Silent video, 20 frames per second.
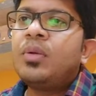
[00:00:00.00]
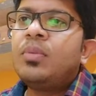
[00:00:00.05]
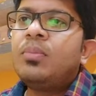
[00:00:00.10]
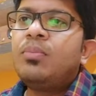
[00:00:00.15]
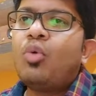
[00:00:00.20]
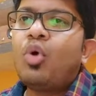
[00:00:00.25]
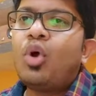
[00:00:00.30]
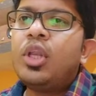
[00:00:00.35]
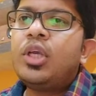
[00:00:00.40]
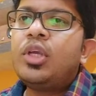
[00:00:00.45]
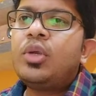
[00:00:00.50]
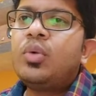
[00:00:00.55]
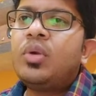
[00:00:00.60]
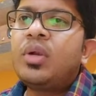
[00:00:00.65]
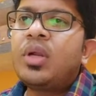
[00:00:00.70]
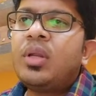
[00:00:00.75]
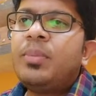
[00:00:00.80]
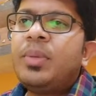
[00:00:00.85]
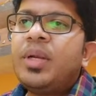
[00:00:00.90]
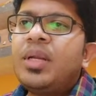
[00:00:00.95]

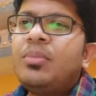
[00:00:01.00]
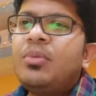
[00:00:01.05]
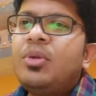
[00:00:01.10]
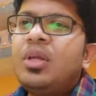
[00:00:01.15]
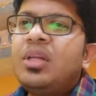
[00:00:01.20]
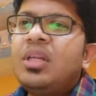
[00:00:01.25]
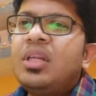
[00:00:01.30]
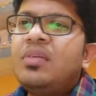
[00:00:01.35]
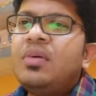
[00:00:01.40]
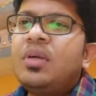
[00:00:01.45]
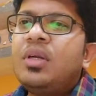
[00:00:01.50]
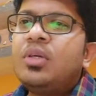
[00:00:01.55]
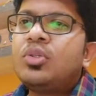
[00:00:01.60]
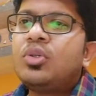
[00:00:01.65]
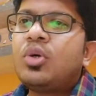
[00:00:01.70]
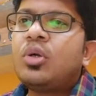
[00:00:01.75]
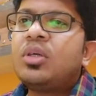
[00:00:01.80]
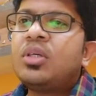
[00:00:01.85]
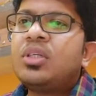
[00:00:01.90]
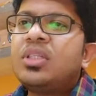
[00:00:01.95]
molecular and metabolic liver
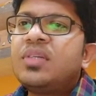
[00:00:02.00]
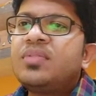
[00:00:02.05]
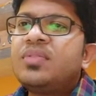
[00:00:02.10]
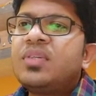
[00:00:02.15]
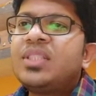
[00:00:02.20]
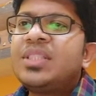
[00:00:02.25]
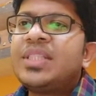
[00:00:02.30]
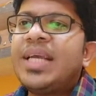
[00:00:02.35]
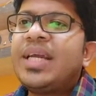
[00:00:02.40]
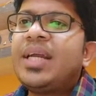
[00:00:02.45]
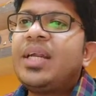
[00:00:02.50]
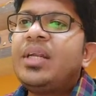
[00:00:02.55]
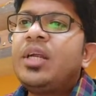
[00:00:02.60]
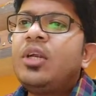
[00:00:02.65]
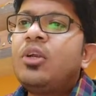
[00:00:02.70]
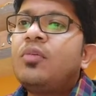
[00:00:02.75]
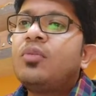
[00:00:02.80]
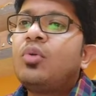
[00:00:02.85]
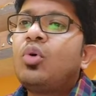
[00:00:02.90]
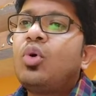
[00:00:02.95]
disorders after a second
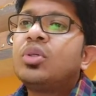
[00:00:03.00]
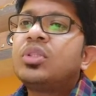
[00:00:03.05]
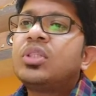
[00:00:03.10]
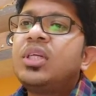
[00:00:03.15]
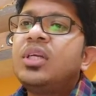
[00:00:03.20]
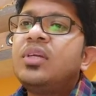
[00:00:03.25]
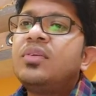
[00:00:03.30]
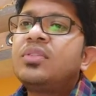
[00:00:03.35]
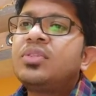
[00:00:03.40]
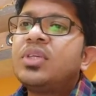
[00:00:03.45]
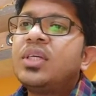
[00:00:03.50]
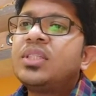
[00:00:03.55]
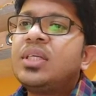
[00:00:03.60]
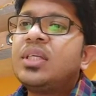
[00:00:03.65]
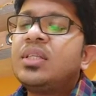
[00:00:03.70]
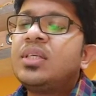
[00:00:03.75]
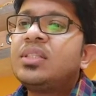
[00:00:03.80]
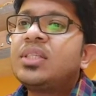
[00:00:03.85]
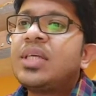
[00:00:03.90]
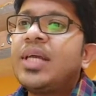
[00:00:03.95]
hit of the oxidative stress
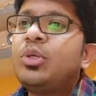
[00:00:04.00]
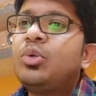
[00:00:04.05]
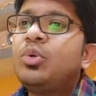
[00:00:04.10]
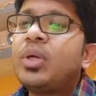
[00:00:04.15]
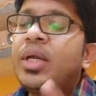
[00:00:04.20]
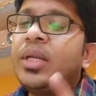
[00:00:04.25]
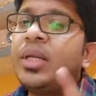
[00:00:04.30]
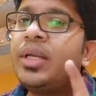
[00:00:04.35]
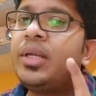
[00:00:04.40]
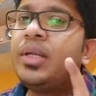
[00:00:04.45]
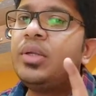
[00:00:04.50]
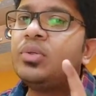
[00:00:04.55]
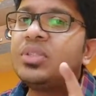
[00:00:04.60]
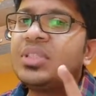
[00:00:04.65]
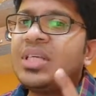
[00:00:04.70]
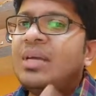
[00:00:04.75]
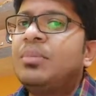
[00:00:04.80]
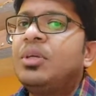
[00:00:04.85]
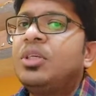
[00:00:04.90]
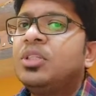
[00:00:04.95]
and the cytokine induced
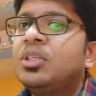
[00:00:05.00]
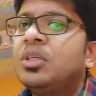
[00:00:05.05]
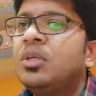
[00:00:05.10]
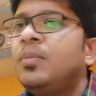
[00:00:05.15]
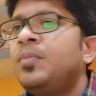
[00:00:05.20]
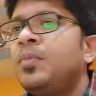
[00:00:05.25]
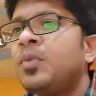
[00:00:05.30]
damage.